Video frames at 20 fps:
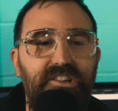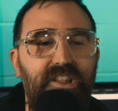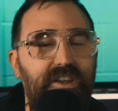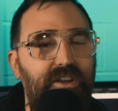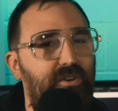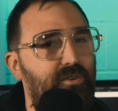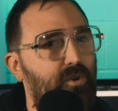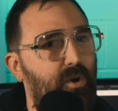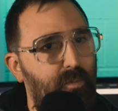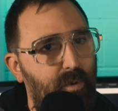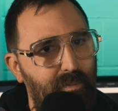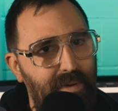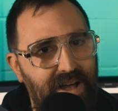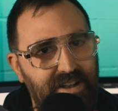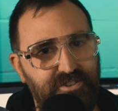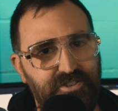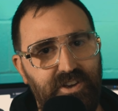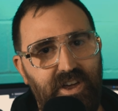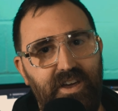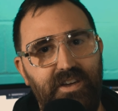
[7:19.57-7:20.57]
like a normal
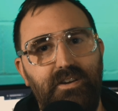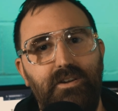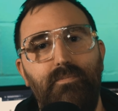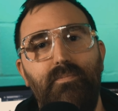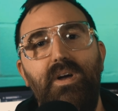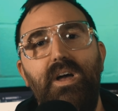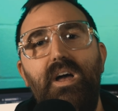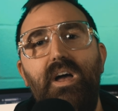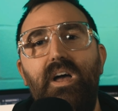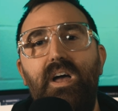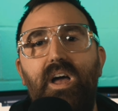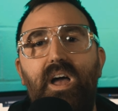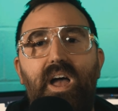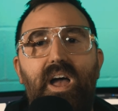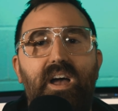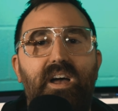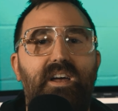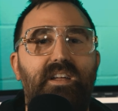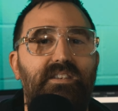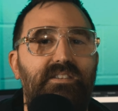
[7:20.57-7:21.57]
magic item,
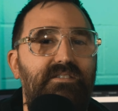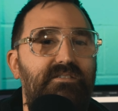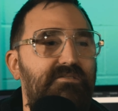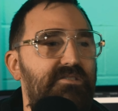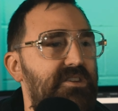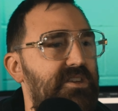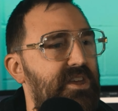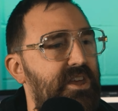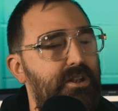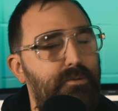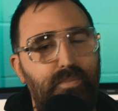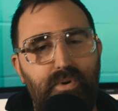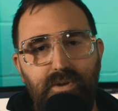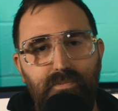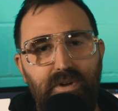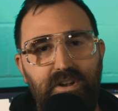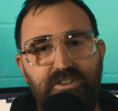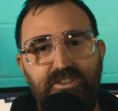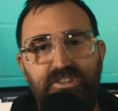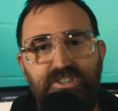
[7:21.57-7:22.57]
and it pretty
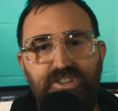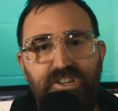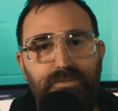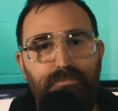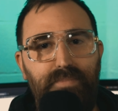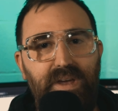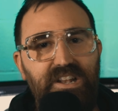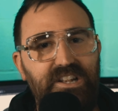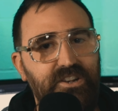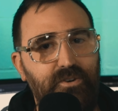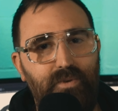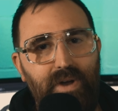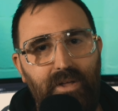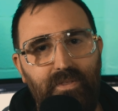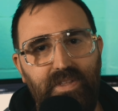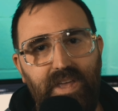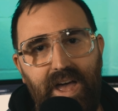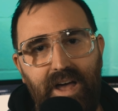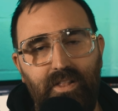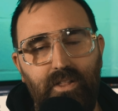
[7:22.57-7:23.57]
much is just based around
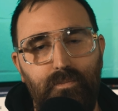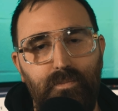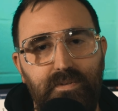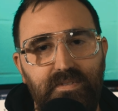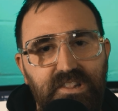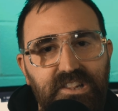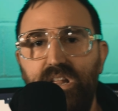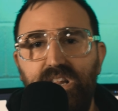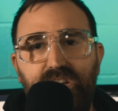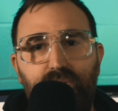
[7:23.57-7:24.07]
the elements.